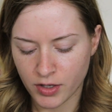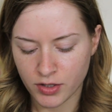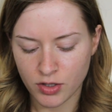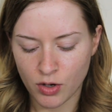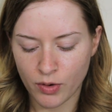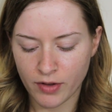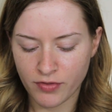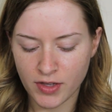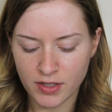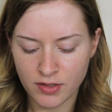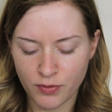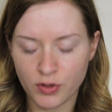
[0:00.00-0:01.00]
So if
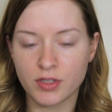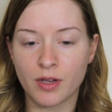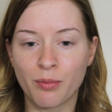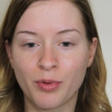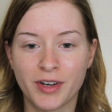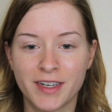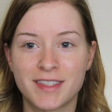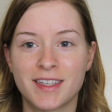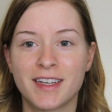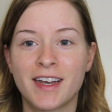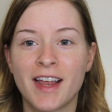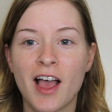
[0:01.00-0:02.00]
this for some
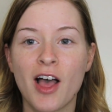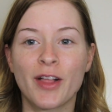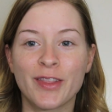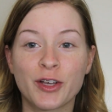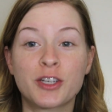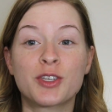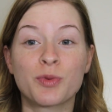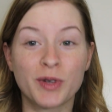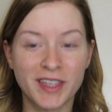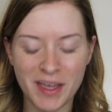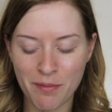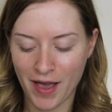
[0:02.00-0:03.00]
reason looks
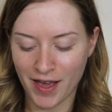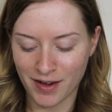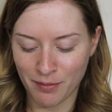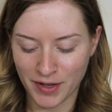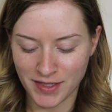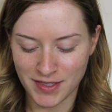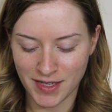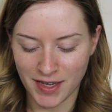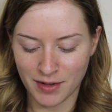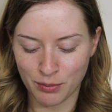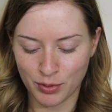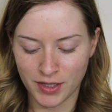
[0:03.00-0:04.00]
really bad on my
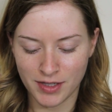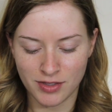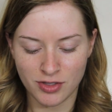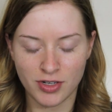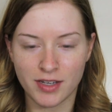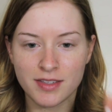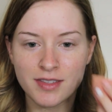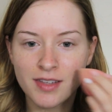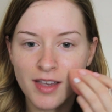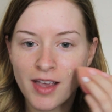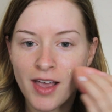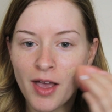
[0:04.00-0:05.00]
skin, please
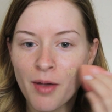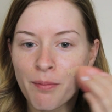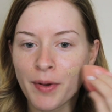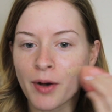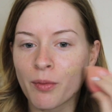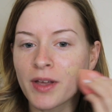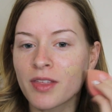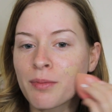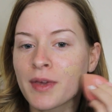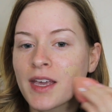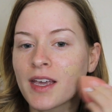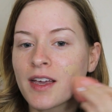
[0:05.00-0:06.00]
just bear with
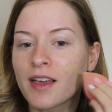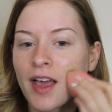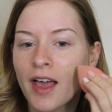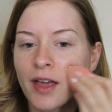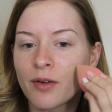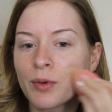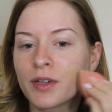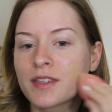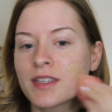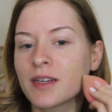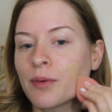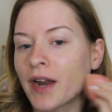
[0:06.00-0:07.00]
me and we'll
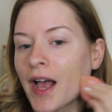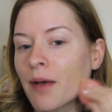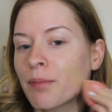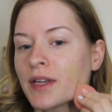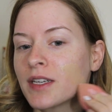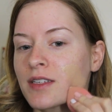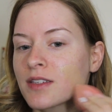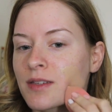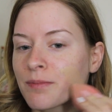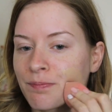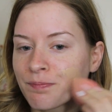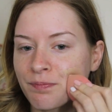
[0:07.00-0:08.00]
see what
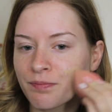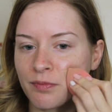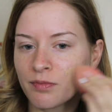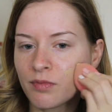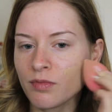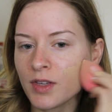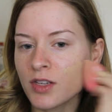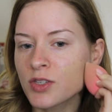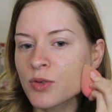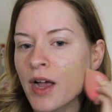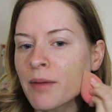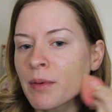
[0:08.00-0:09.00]
happens.
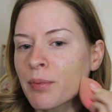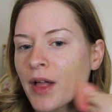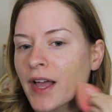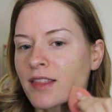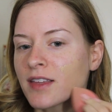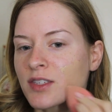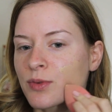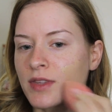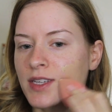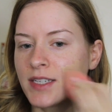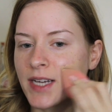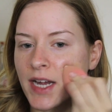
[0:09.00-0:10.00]
So I'm applying this with
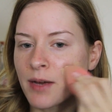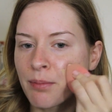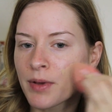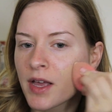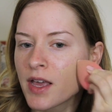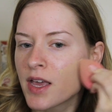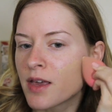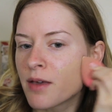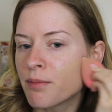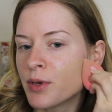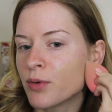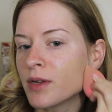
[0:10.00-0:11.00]
a damp
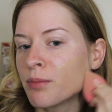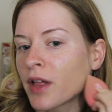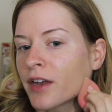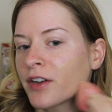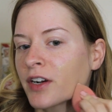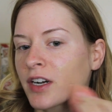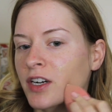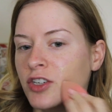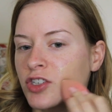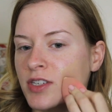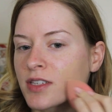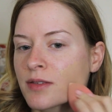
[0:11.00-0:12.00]
beauty blender
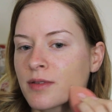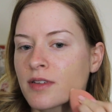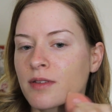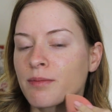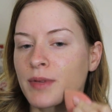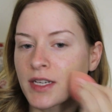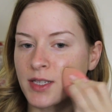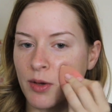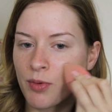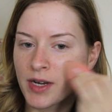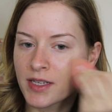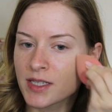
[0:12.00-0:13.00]
just because I
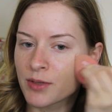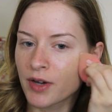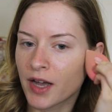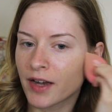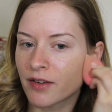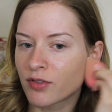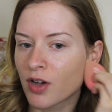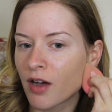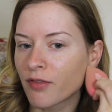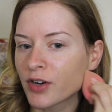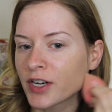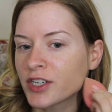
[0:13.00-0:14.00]
wanna see what kind of
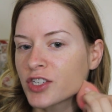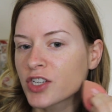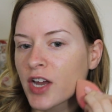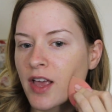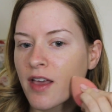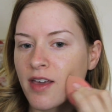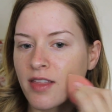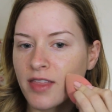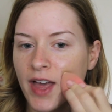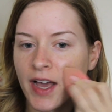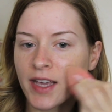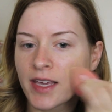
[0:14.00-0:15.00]
coverage
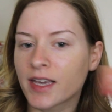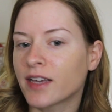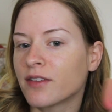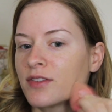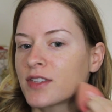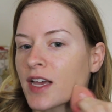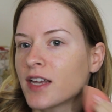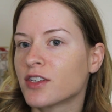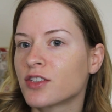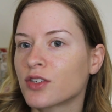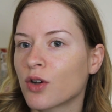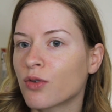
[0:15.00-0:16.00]
that gives,
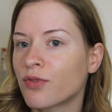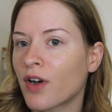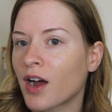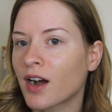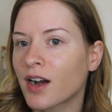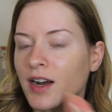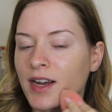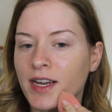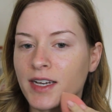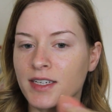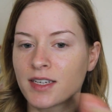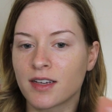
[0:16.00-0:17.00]
and so far
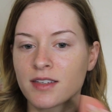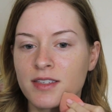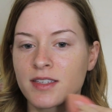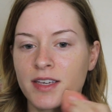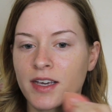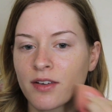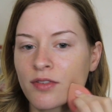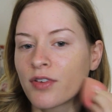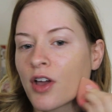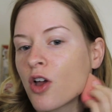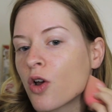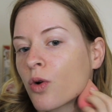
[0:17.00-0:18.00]
it does give
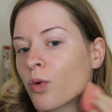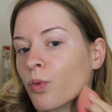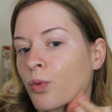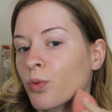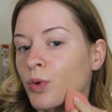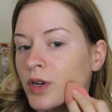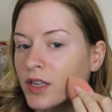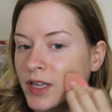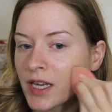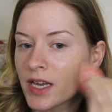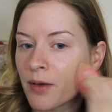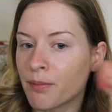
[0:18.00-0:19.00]

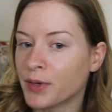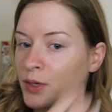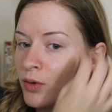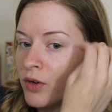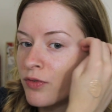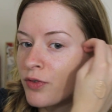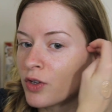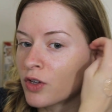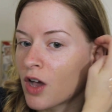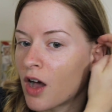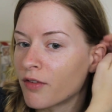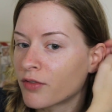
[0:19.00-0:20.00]
really beautiful
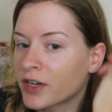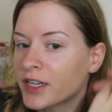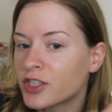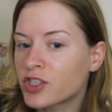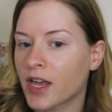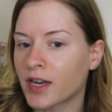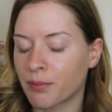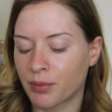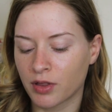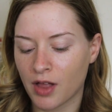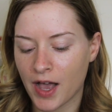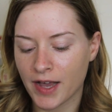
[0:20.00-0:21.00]
coverage and
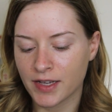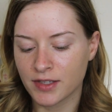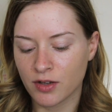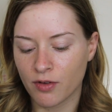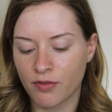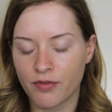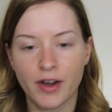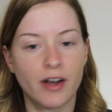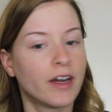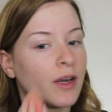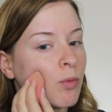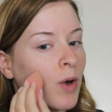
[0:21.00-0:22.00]
applies
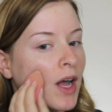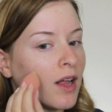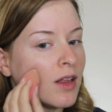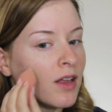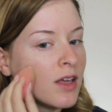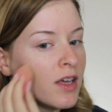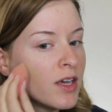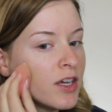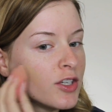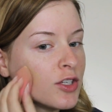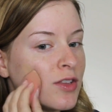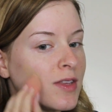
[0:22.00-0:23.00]
very well
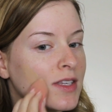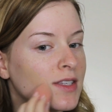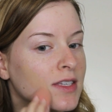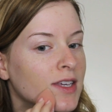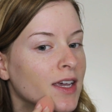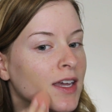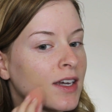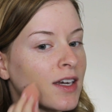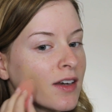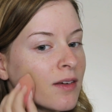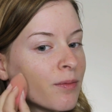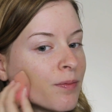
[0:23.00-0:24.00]
to the
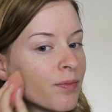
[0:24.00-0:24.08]
skin.